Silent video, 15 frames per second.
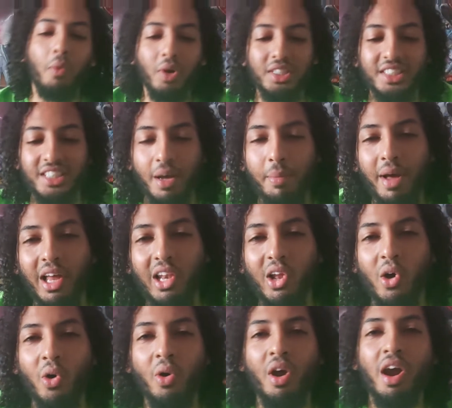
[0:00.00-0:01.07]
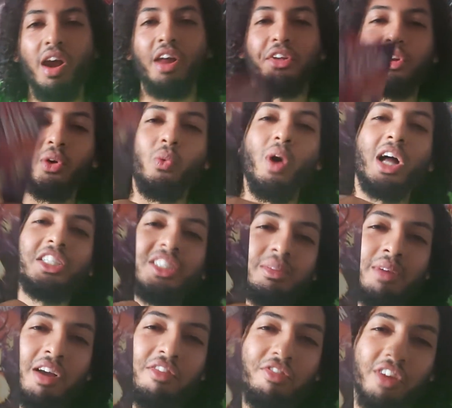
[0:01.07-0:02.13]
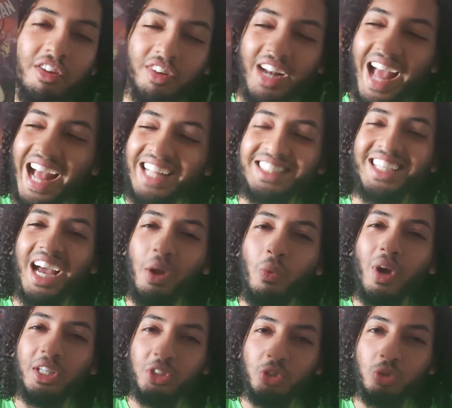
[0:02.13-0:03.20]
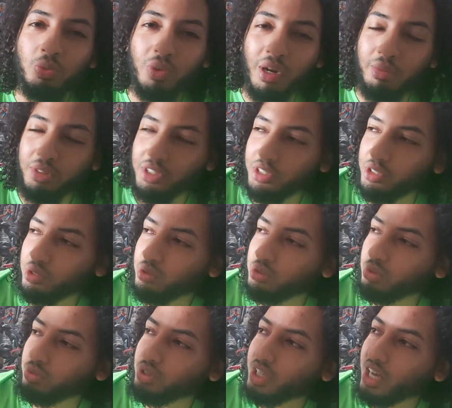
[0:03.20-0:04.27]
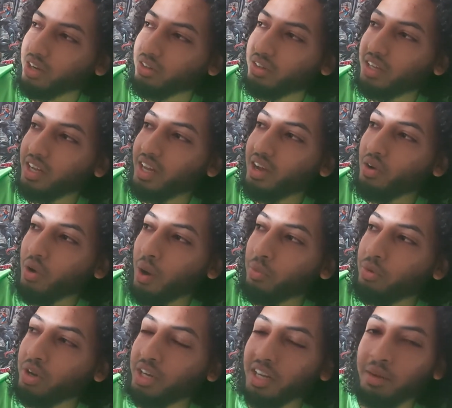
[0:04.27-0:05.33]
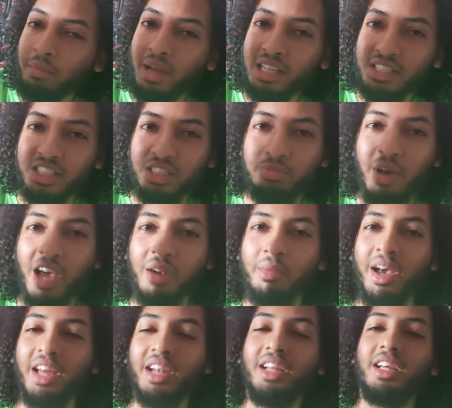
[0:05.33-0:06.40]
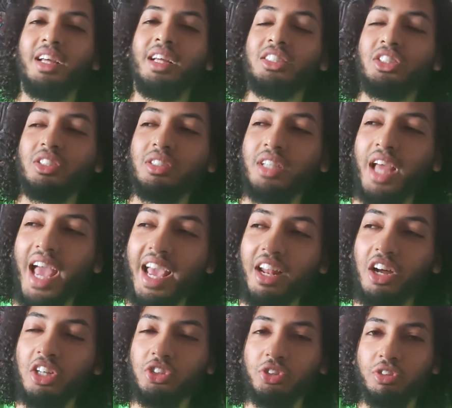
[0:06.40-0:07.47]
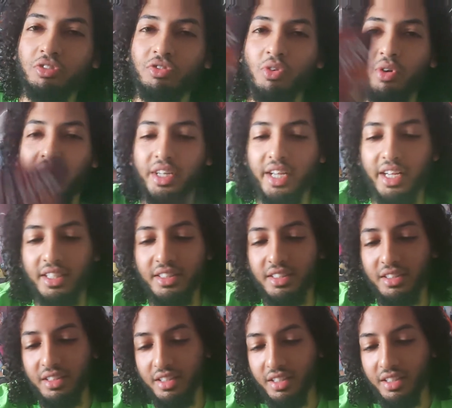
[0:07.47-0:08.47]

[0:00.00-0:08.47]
What's up? Hello. You're watching my favorite anti-white supremacy YouTube channel. I'm reading Amazing Spider-Man 848.